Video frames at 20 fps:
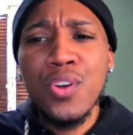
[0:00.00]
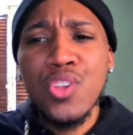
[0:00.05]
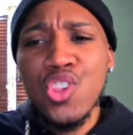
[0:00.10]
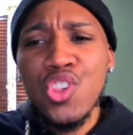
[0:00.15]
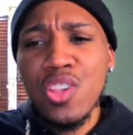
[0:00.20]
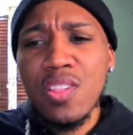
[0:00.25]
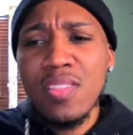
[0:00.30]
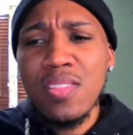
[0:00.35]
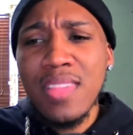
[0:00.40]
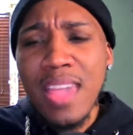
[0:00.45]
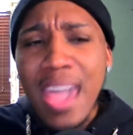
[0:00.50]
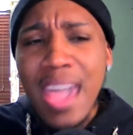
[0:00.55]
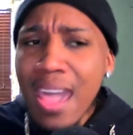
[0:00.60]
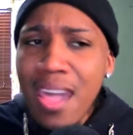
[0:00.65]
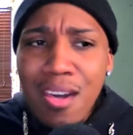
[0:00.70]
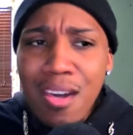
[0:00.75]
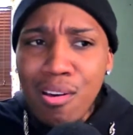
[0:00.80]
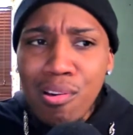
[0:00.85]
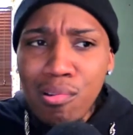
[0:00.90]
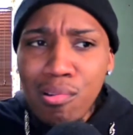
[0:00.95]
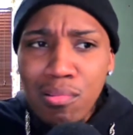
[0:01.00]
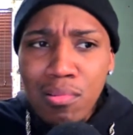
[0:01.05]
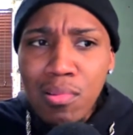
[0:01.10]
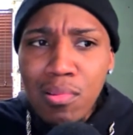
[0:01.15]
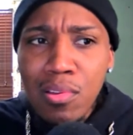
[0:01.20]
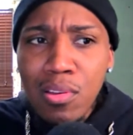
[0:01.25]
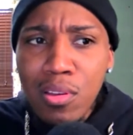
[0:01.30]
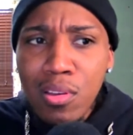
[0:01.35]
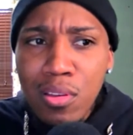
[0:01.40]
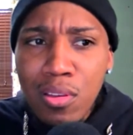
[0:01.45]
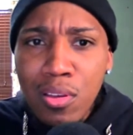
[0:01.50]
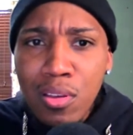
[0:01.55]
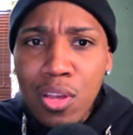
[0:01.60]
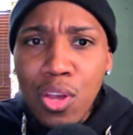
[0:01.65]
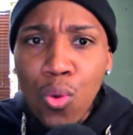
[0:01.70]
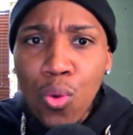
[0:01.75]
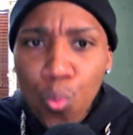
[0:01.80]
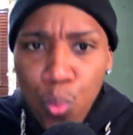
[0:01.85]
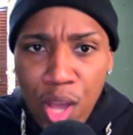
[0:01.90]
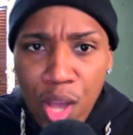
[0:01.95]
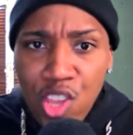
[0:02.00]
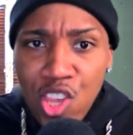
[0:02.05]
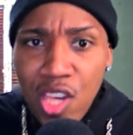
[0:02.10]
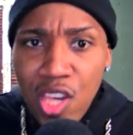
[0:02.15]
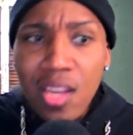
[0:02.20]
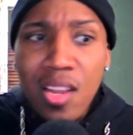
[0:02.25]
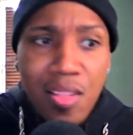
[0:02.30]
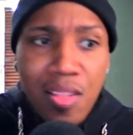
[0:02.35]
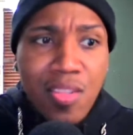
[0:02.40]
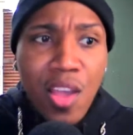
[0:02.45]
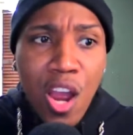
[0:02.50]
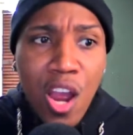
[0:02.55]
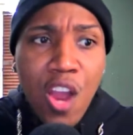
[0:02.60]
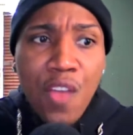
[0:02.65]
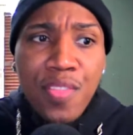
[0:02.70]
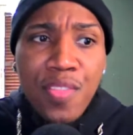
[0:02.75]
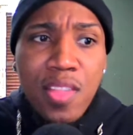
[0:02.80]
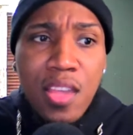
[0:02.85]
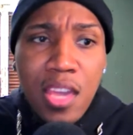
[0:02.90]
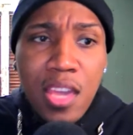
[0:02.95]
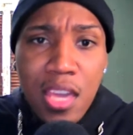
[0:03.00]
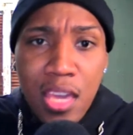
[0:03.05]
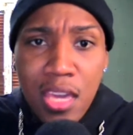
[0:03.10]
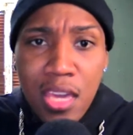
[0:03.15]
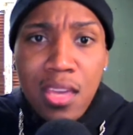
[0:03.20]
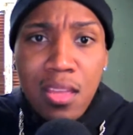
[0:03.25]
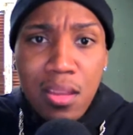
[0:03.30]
Gizelle, which she deserves the heat.